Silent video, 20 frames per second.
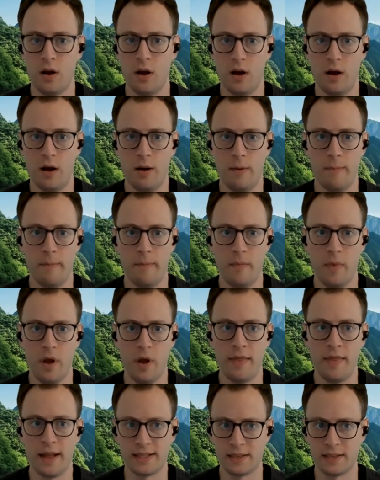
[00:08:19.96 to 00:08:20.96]
Um,
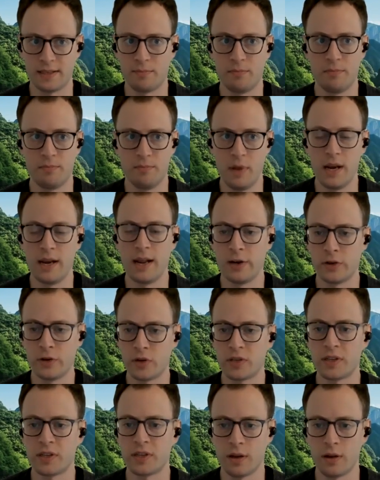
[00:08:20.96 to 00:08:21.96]
and that's an
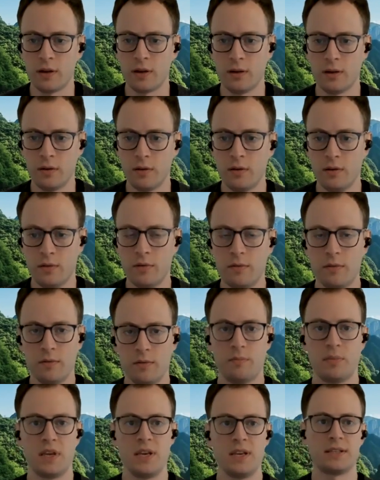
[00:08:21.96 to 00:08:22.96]
interesting
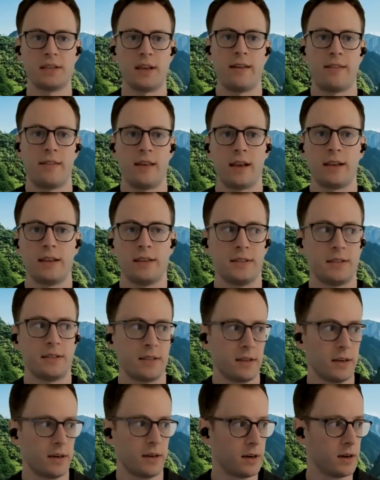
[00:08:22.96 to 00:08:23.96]
piece I think
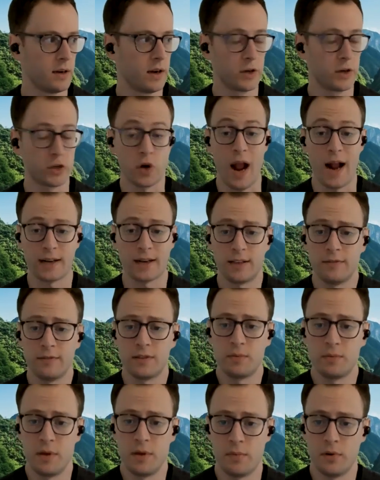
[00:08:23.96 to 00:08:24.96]
is uh, attractive
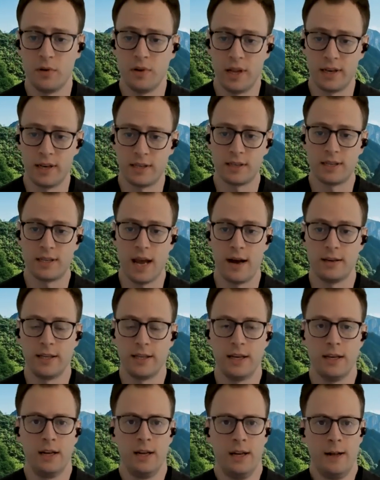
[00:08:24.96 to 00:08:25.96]
to people and to
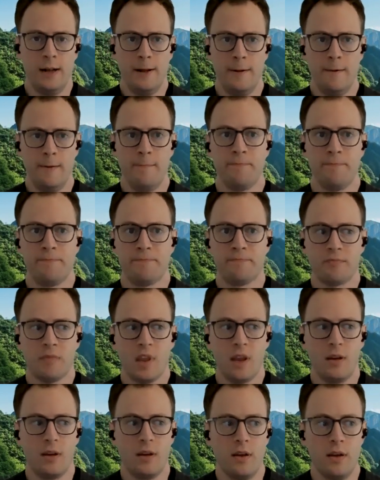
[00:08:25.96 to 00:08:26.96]
town
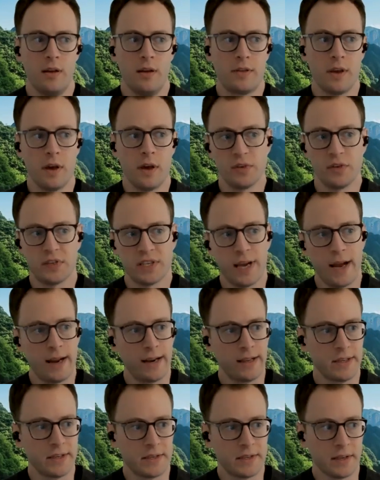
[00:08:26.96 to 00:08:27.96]
the other
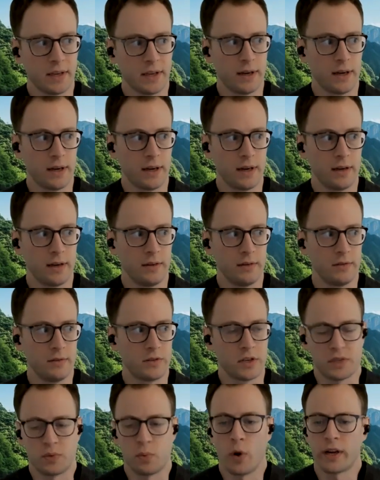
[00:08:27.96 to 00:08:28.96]
side is uh,
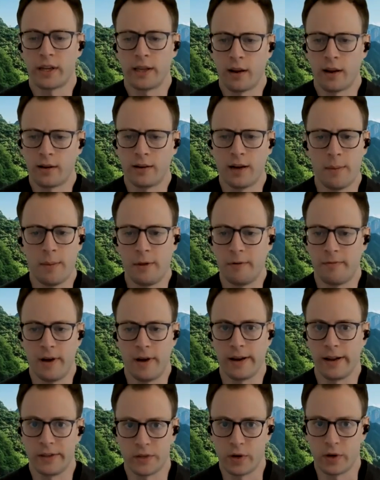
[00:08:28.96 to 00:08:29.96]
just working in climate
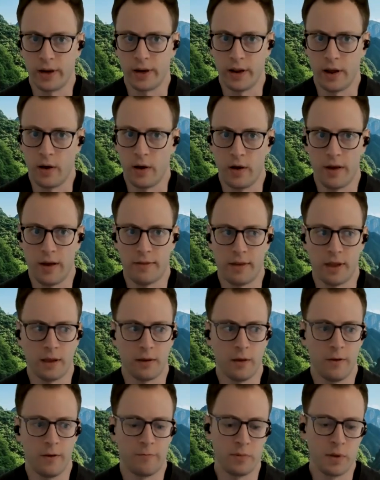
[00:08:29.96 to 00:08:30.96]
finance right now. I
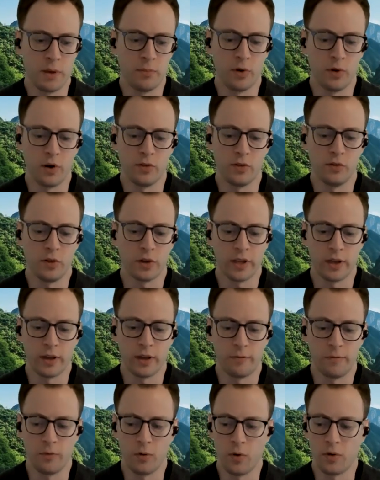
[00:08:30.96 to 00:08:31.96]
think if people are
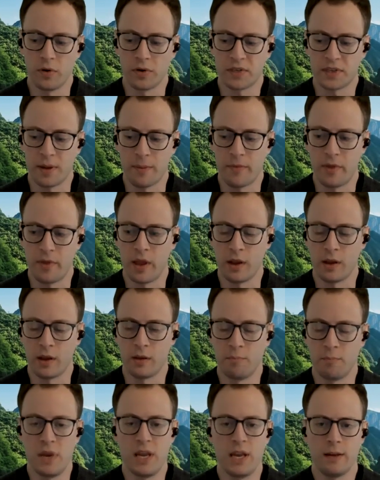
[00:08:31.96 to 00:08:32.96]
looking for
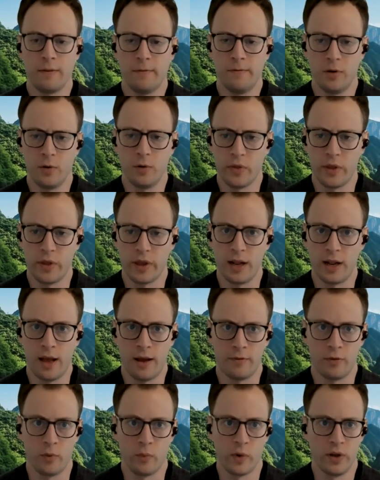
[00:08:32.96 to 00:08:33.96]
something meaningful where they can
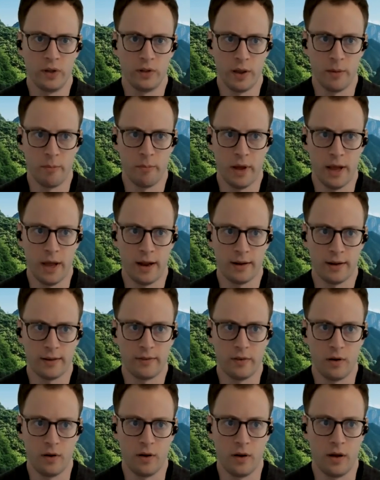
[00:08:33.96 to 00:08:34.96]
have a real
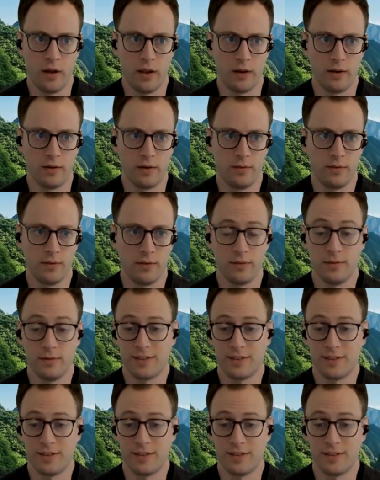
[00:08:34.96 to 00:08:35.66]
impact on